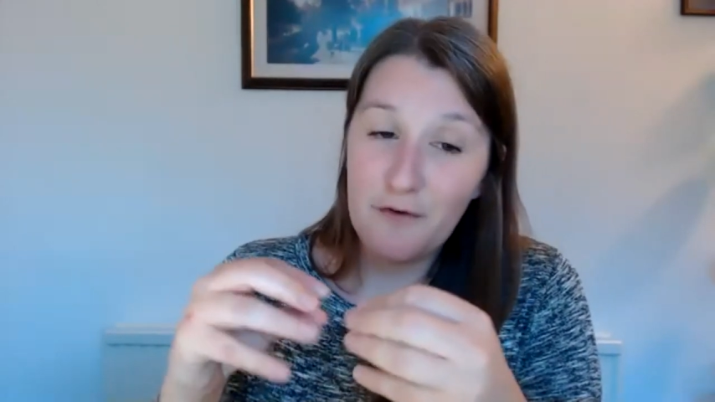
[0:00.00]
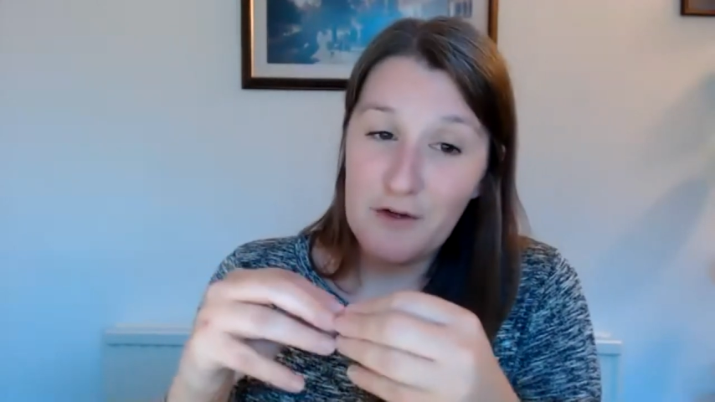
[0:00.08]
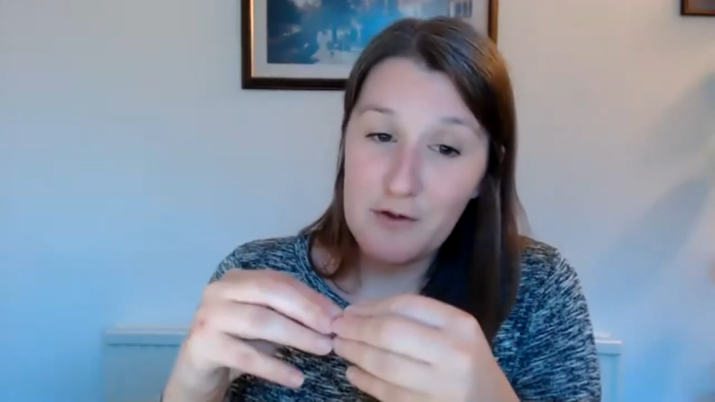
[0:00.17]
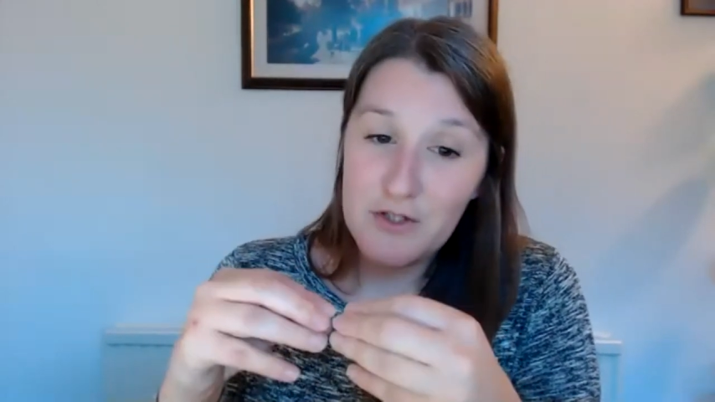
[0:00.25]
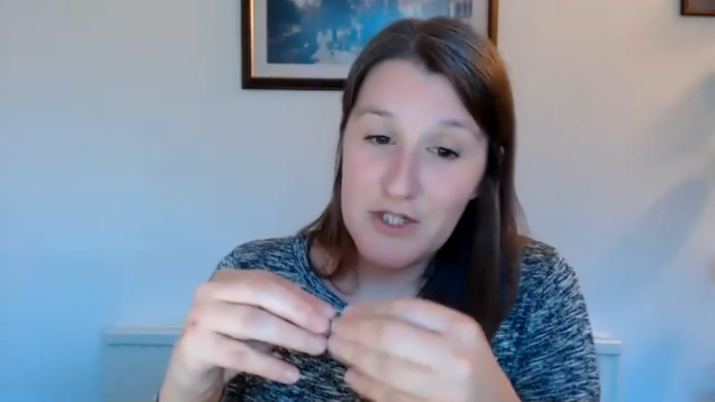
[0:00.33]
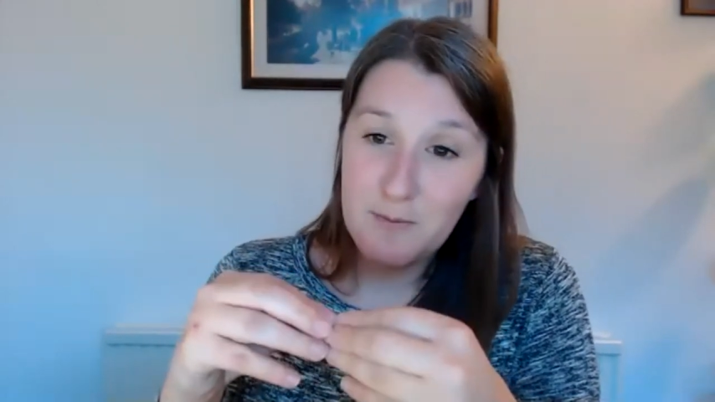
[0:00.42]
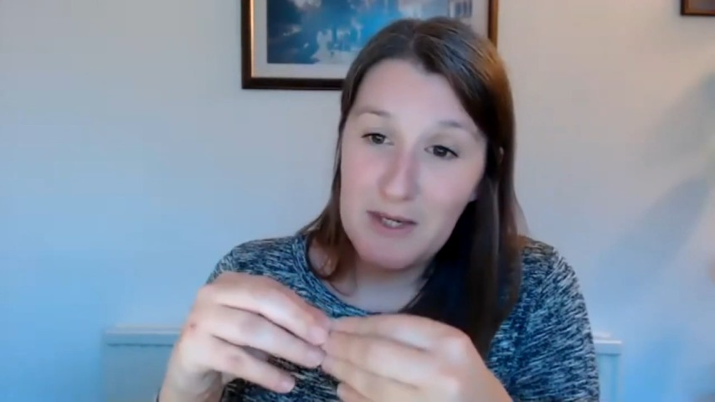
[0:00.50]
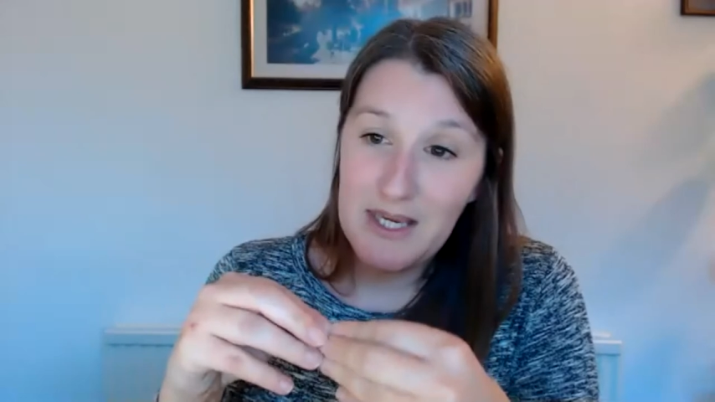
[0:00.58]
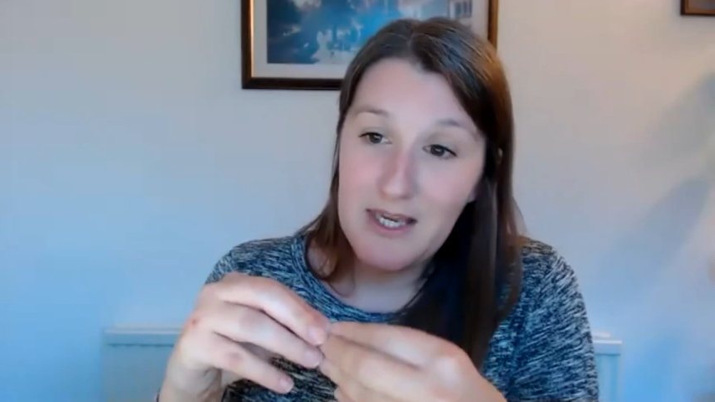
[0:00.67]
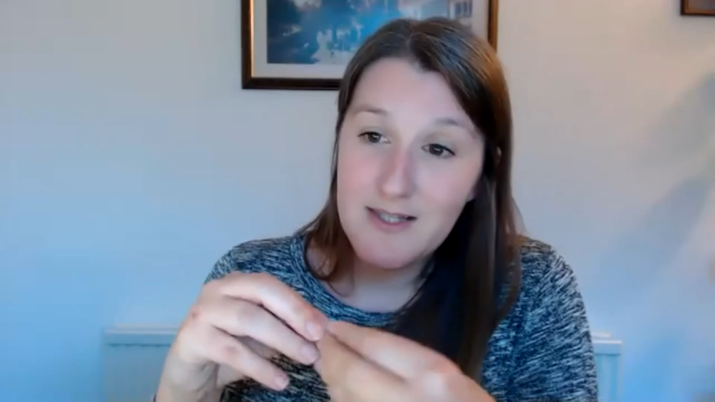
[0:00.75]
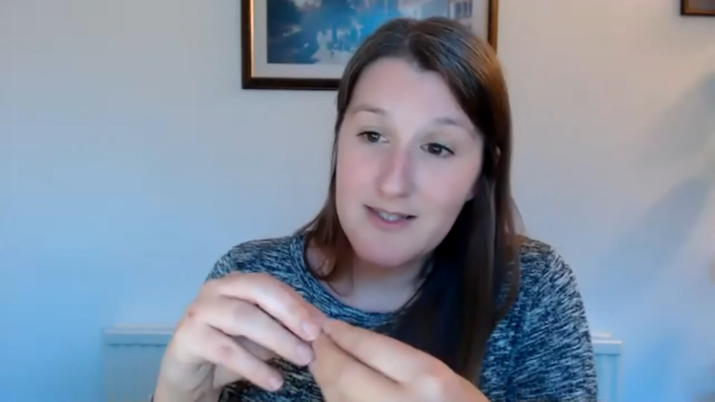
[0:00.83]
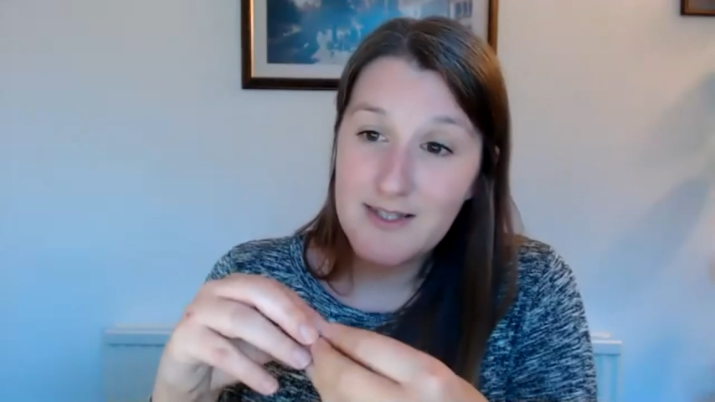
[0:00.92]
futures
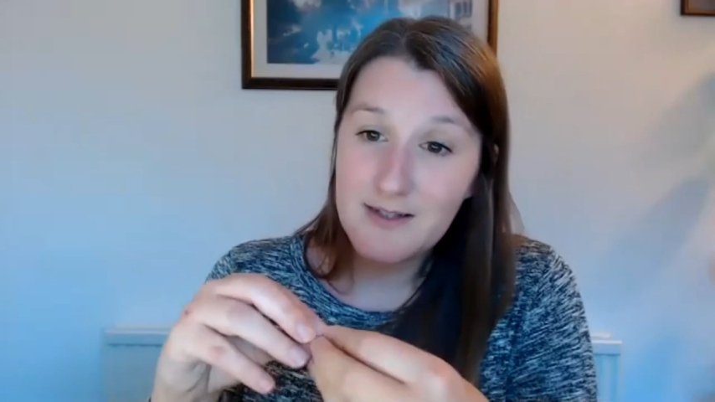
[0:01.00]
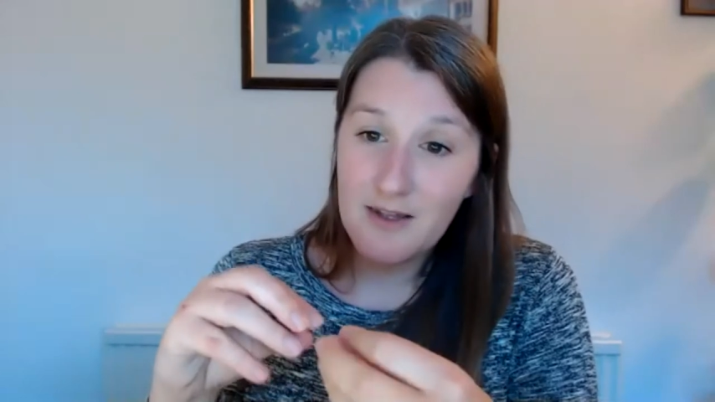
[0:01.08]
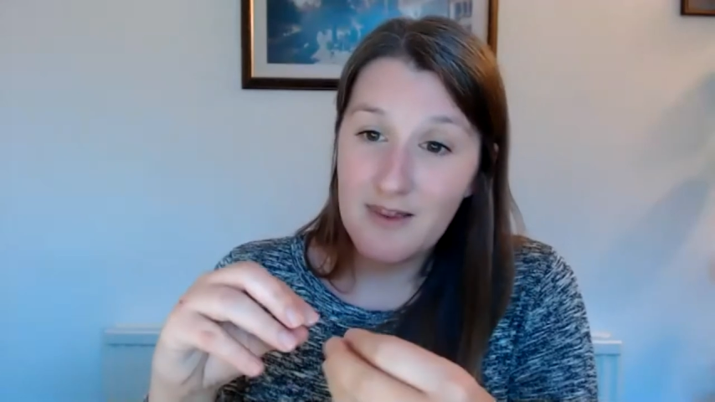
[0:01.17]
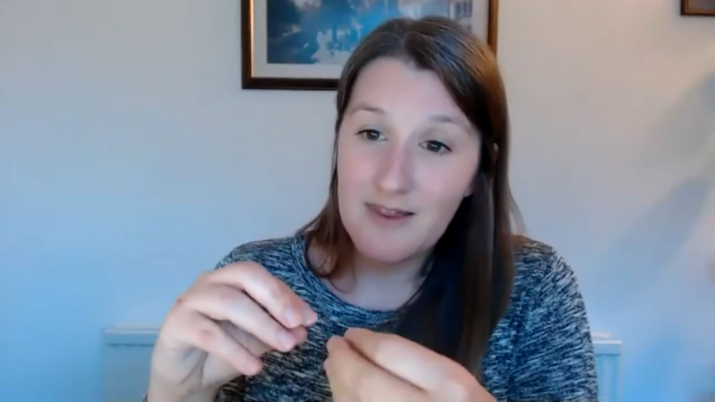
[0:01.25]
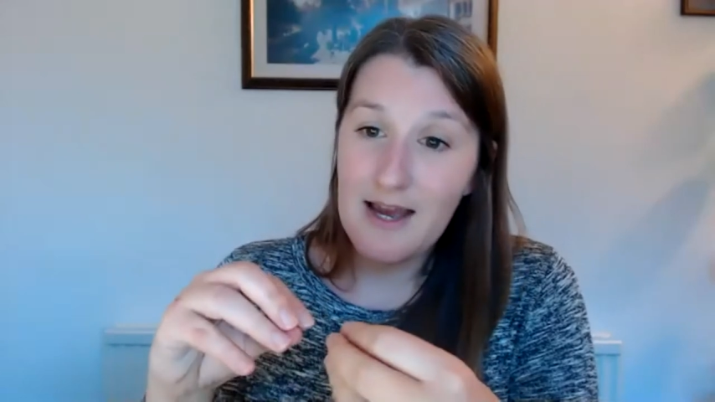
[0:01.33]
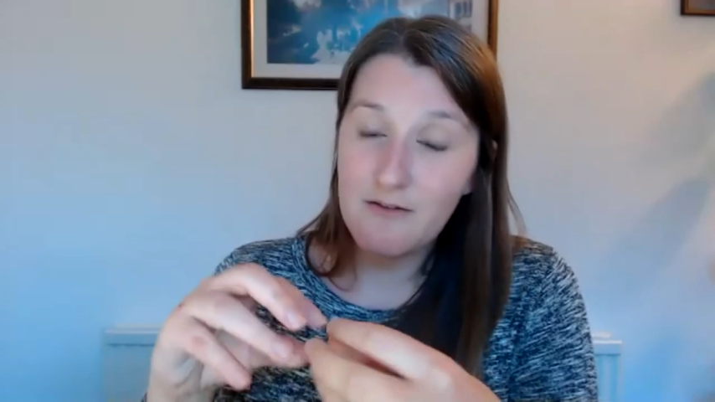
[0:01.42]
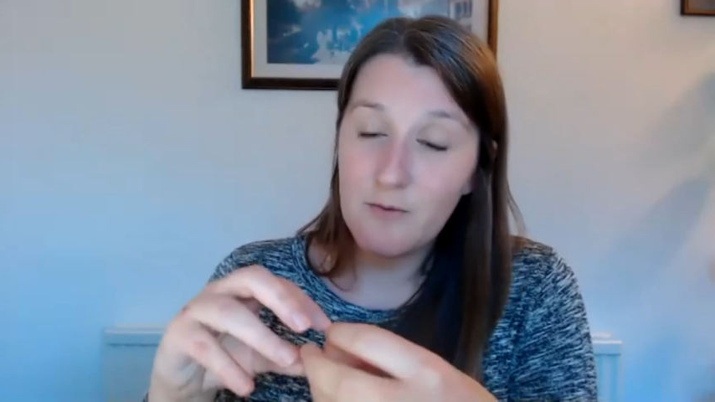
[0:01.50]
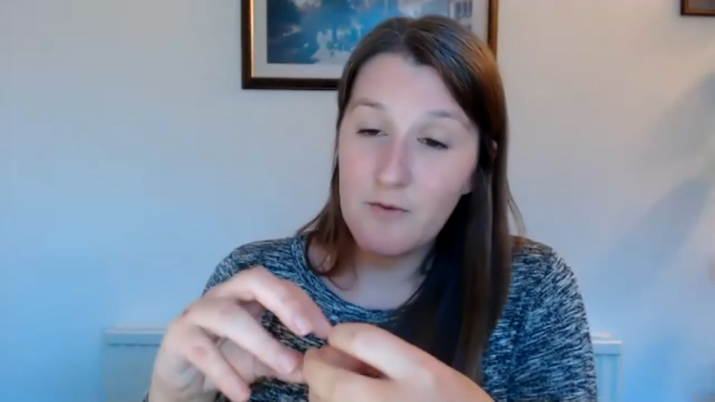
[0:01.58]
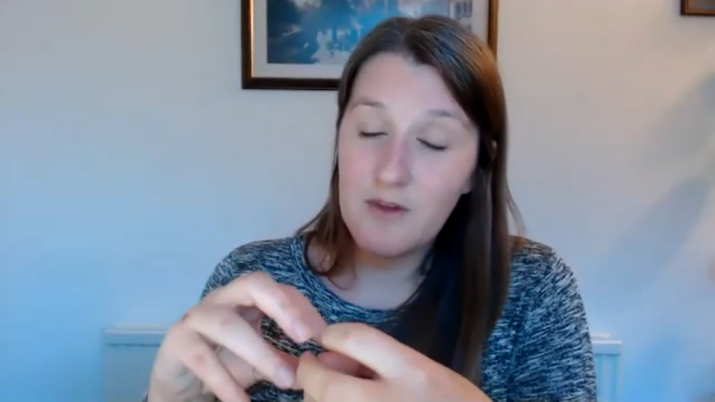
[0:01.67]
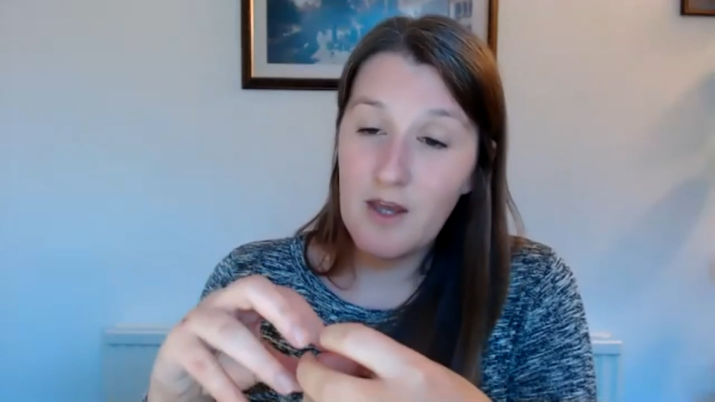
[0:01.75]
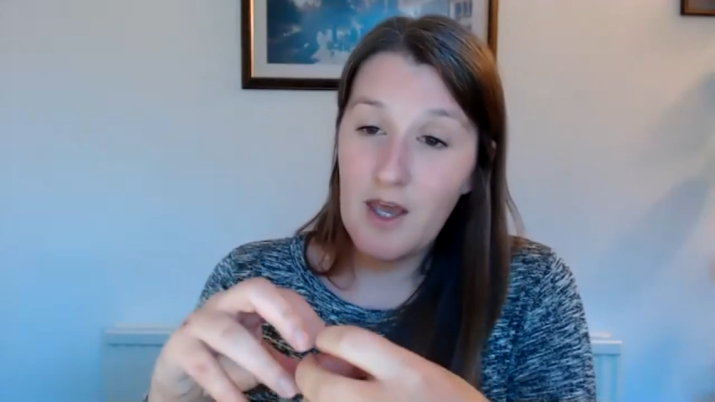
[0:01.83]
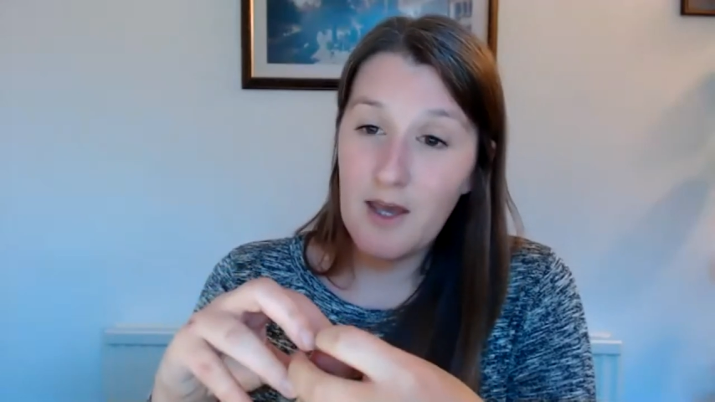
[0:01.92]
piece that
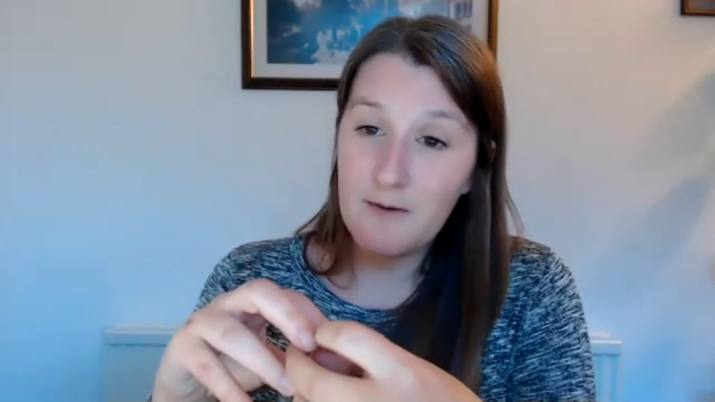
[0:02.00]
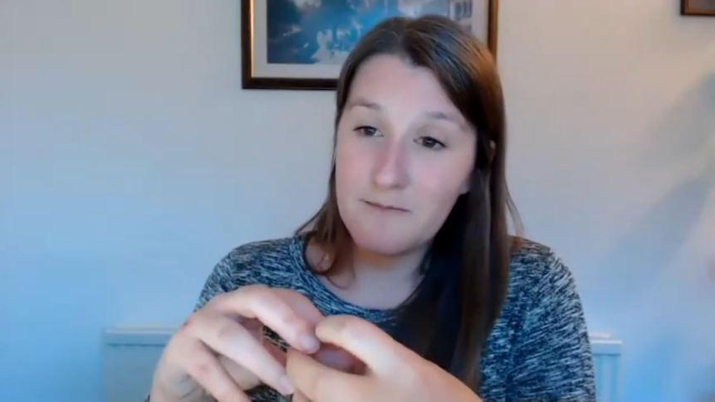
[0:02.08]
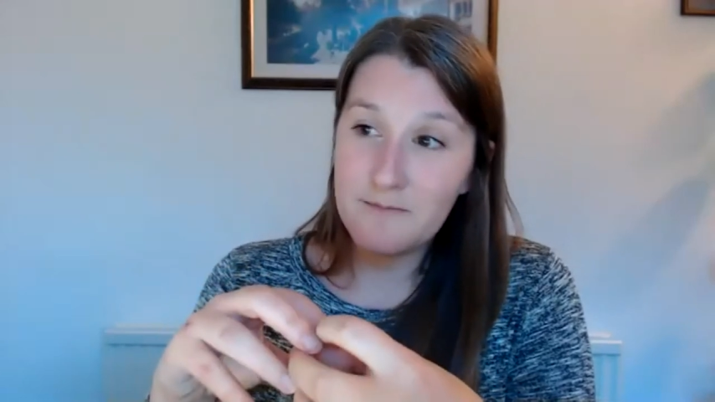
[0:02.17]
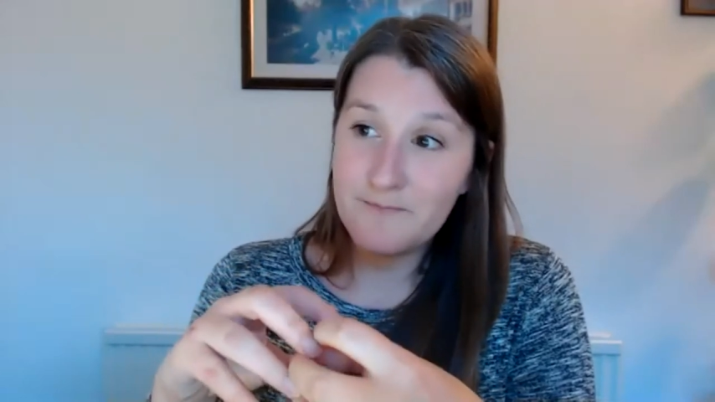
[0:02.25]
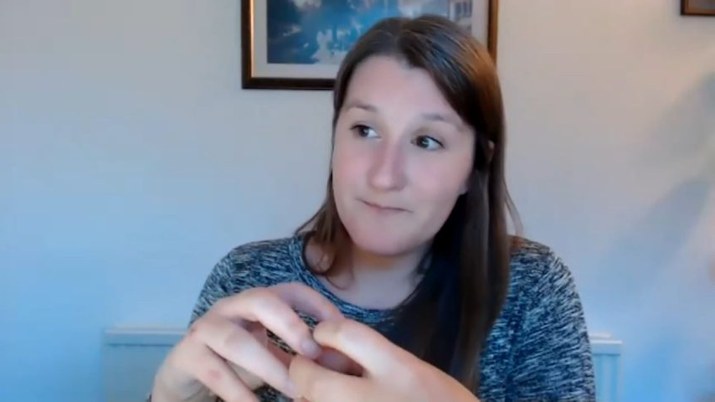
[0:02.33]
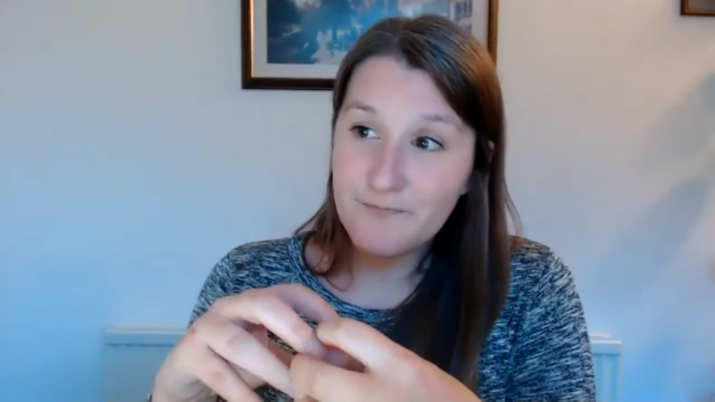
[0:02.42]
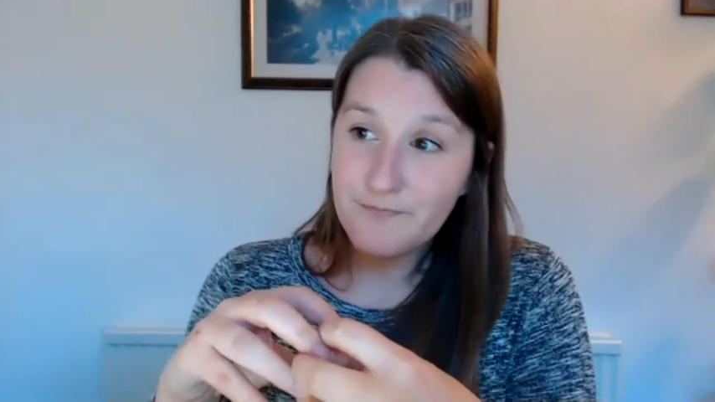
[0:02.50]
um